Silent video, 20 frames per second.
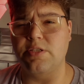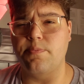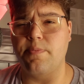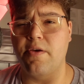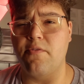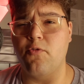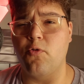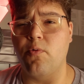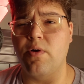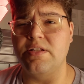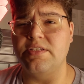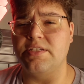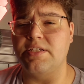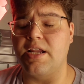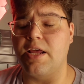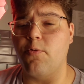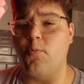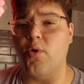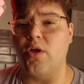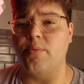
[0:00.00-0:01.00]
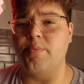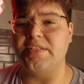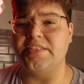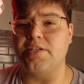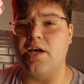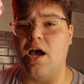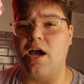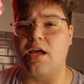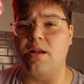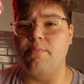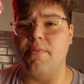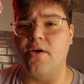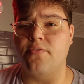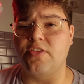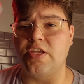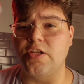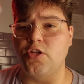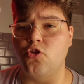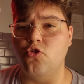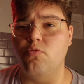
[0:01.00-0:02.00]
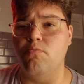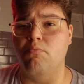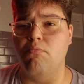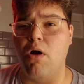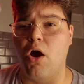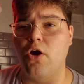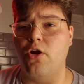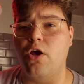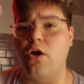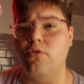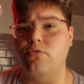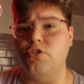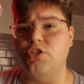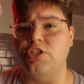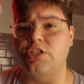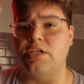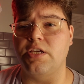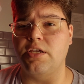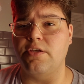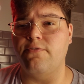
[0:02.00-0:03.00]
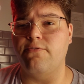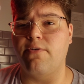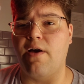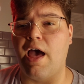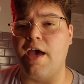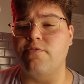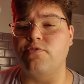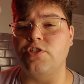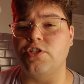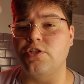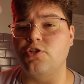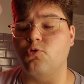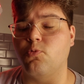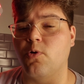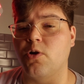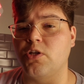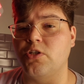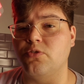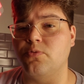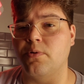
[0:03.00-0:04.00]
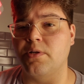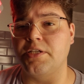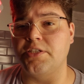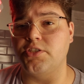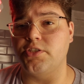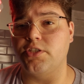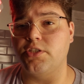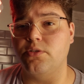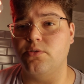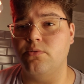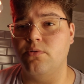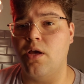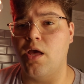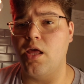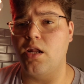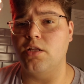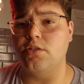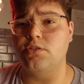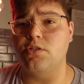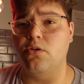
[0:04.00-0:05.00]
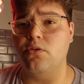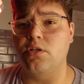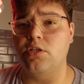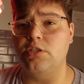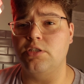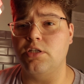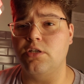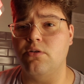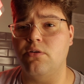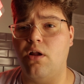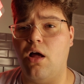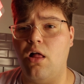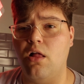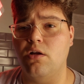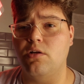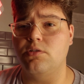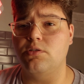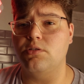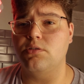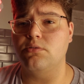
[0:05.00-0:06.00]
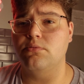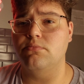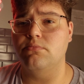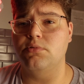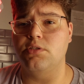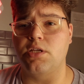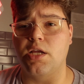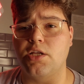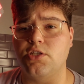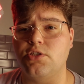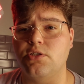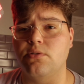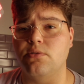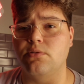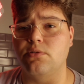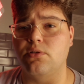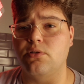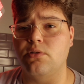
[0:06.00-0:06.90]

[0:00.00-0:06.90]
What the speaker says: up everyone, today we're going to be talking about the new Moto G 5G 2022 and it's only $0. Stay tuned.